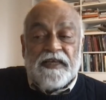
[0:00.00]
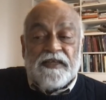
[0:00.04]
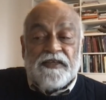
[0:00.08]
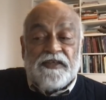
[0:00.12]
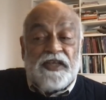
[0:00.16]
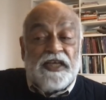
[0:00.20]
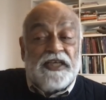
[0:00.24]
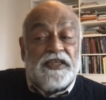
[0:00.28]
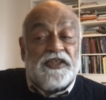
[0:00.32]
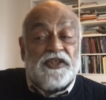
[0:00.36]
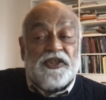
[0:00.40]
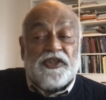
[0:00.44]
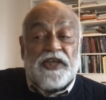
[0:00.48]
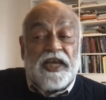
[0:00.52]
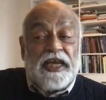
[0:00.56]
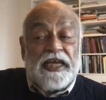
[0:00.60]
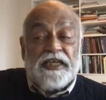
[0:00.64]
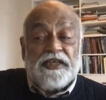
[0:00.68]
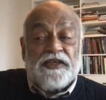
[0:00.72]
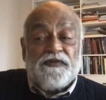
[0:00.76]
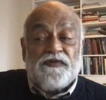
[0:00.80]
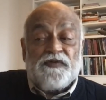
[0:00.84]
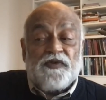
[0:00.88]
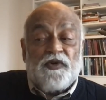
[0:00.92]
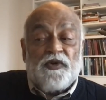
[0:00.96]
This
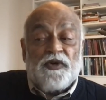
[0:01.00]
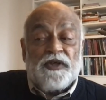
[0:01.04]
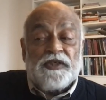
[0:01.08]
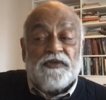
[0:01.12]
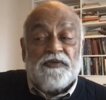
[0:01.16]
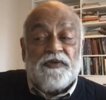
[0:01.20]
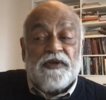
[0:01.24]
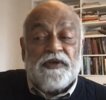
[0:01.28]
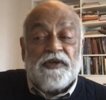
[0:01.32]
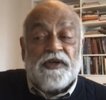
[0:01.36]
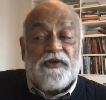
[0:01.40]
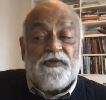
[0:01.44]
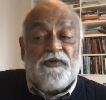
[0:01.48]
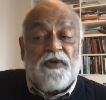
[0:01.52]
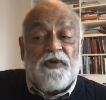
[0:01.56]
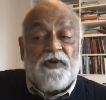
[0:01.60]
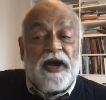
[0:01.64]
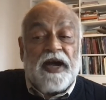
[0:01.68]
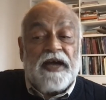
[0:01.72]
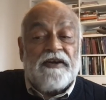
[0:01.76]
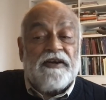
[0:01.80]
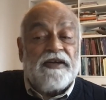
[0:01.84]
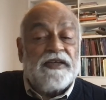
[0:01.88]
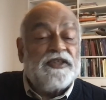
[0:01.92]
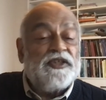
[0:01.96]
change, of course, will
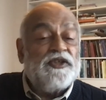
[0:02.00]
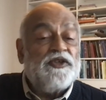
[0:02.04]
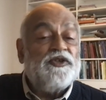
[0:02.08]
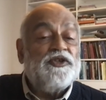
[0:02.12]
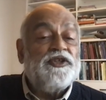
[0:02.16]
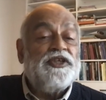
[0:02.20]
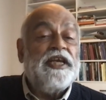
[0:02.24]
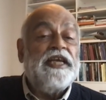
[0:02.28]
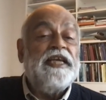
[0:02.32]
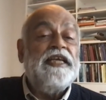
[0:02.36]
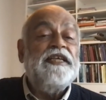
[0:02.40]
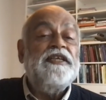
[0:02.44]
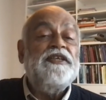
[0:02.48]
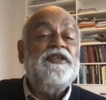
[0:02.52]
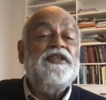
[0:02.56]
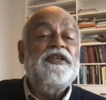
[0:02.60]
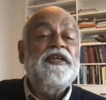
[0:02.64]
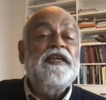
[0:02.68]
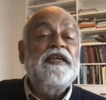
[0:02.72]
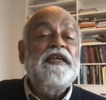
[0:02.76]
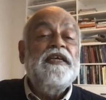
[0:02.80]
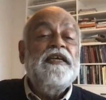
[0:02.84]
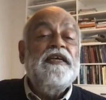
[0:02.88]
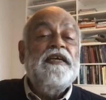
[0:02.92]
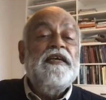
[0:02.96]
require us to change
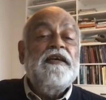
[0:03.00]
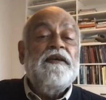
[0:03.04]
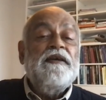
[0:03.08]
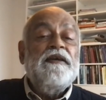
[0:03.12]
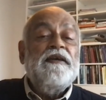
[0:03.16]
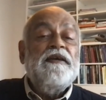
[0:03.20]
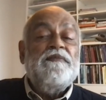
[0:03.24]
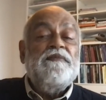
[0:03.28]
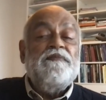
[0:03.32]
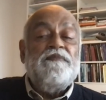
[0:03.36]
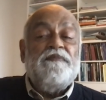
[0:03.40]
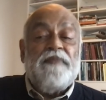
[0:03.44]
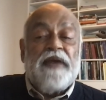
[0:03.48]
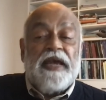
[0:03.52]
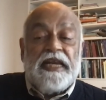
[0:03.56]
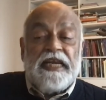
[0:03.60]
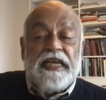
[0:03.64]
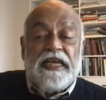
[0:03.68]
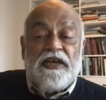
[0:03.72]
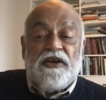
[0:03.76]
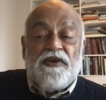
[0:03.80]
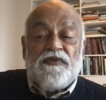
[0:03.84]
many